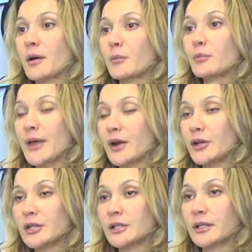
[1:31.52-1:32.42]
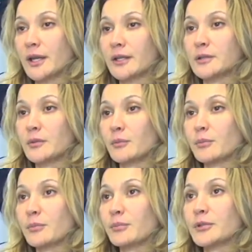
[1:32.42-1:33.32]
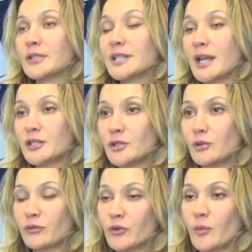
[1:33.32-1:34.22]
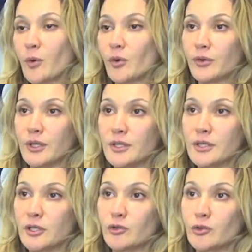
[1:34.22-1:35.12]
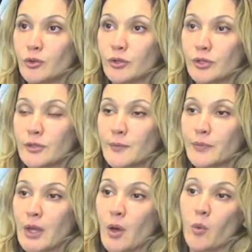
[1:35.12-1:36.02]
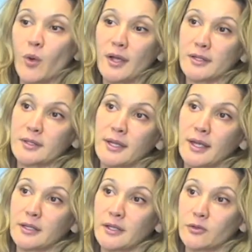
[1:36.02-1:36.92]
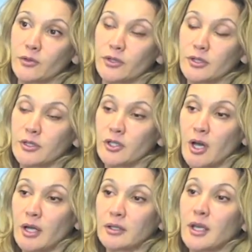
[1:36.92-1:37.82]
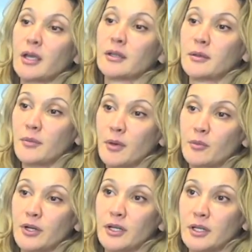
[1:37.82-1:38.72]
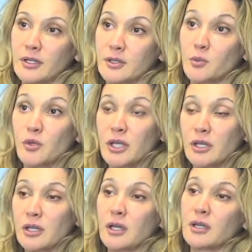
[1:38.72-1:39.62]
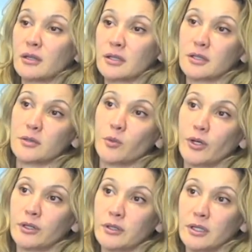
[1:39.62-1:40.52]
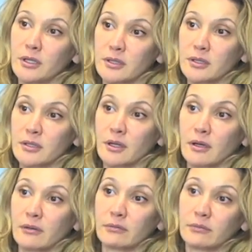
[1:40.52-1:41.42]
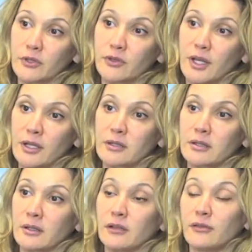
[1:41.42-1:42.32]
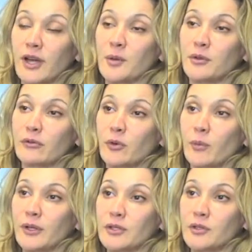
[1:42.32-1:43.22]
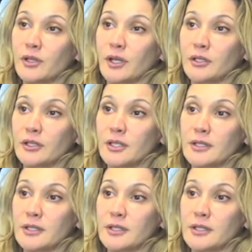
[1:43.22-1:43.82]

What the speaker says: barrier that protects you from all these intruders. Once that estrogen is gone, the membrane is weak. This is what create the environment for bacteria and